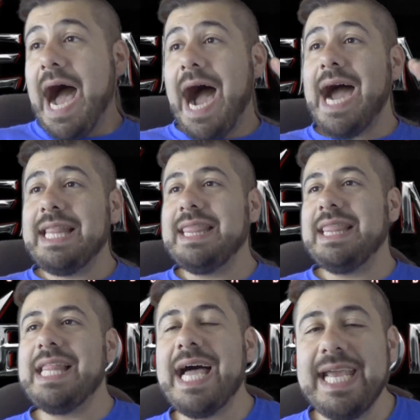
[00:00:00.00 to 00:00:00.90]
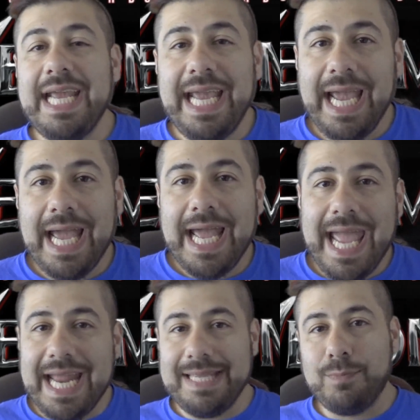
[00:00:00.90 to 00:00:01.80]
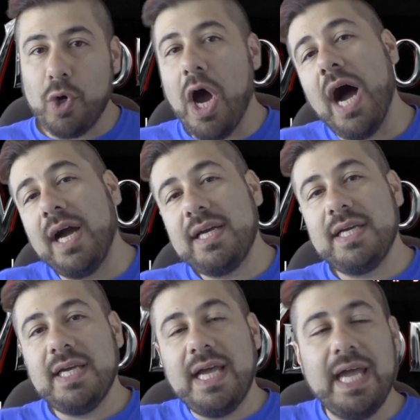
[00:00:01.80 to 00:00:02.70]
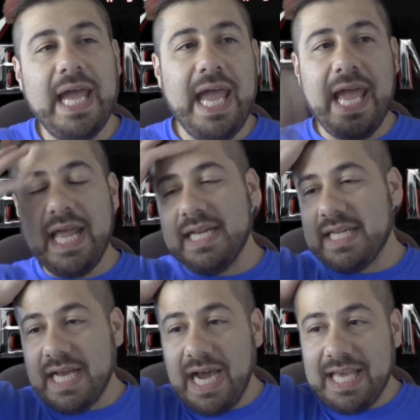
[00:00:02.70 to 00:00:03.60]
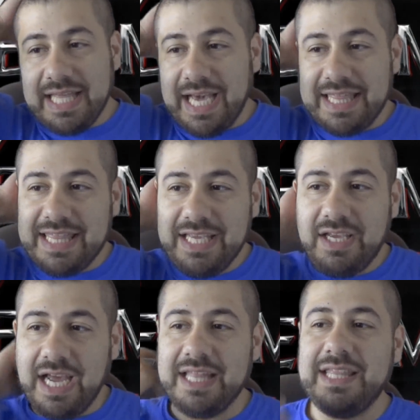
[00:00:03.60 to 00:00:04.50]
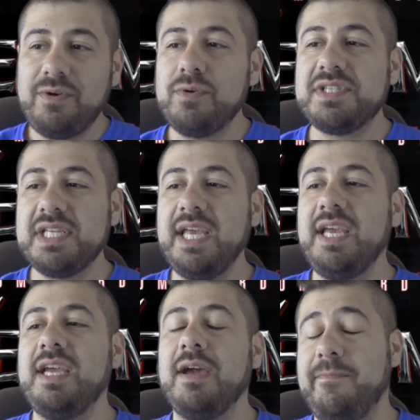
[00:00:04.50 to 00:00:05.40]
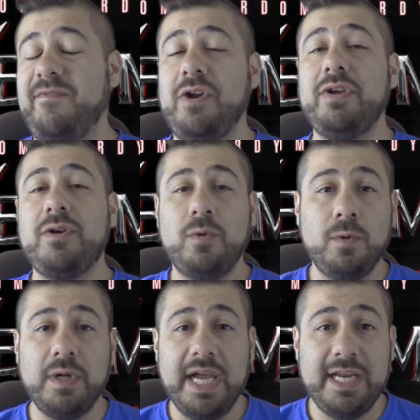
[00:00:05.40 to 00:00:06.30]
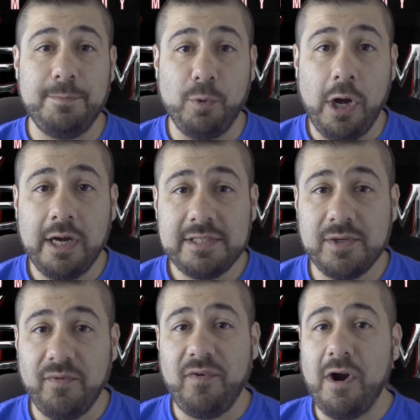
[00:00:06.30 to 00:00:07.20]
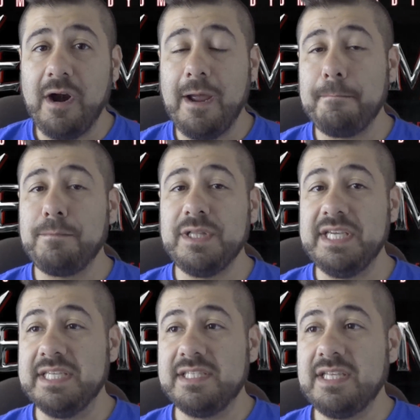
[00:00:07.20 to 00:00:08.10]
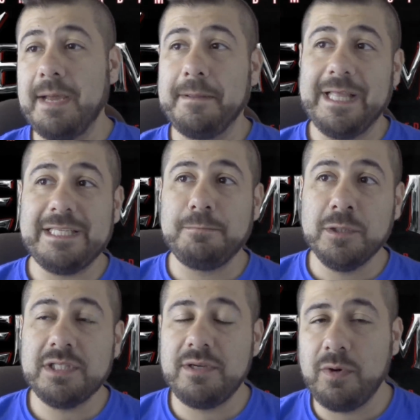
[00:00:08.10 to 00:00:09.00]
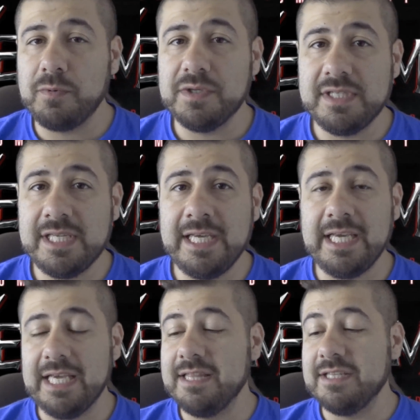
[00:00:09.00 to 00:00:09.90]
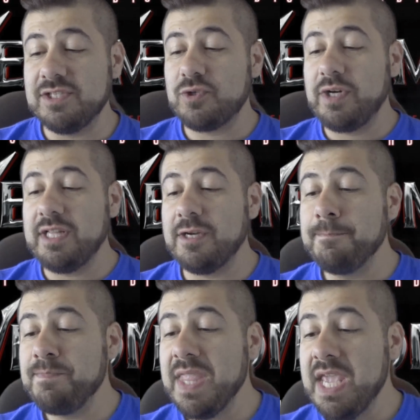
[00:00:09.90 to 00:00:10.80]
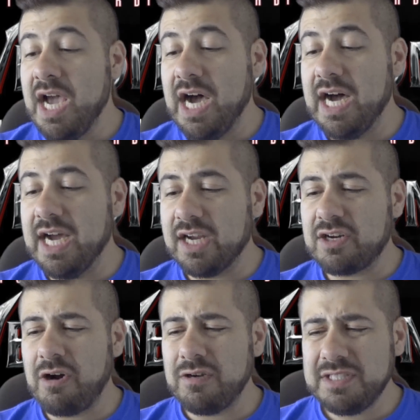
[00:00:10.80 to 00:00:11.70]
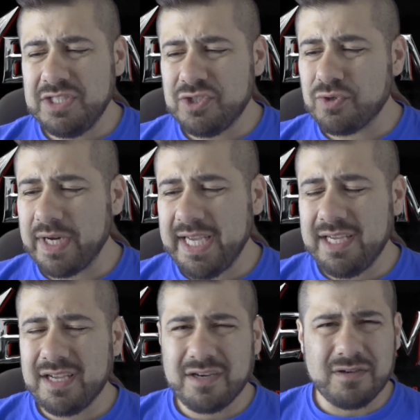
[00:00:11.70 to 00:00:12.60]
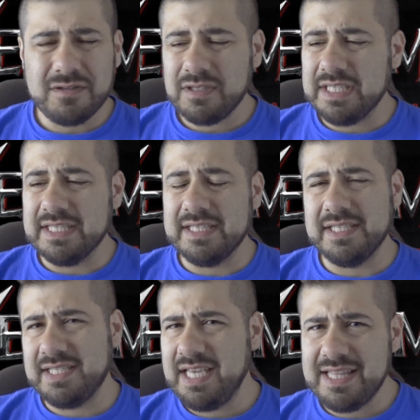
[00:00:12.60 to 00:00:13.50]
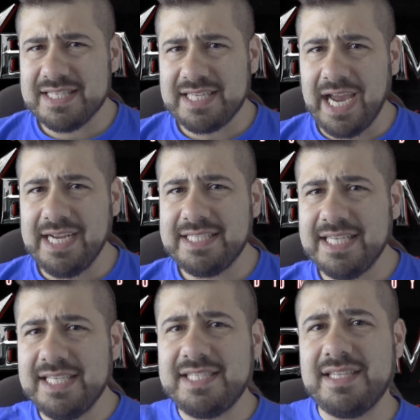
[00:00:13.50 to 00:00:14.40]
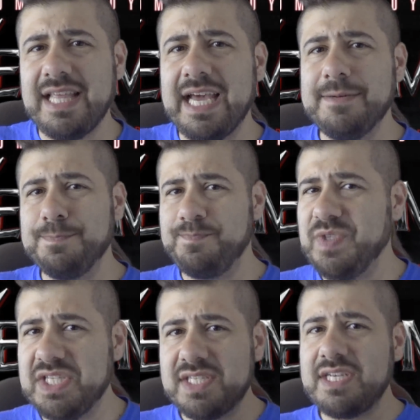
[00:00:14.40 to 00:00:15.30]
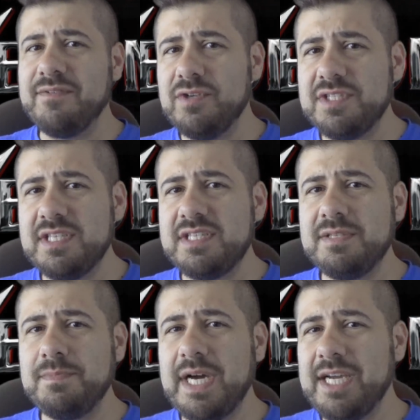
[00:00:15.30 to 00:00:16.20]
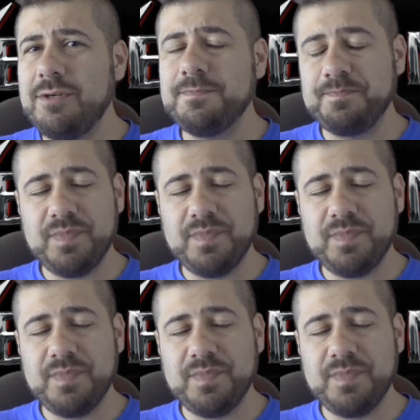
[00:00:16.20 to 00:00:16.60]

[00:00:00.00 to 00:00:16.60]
I like Eddie Brock. And I, I think I think we're seeing a very cool Eddie Brock so far. I'm pleased. I mean, that's mostly what we're seeing in this trailer. Uh, Carlton Drake, Carl, is he the scientist that discovers the symbiote?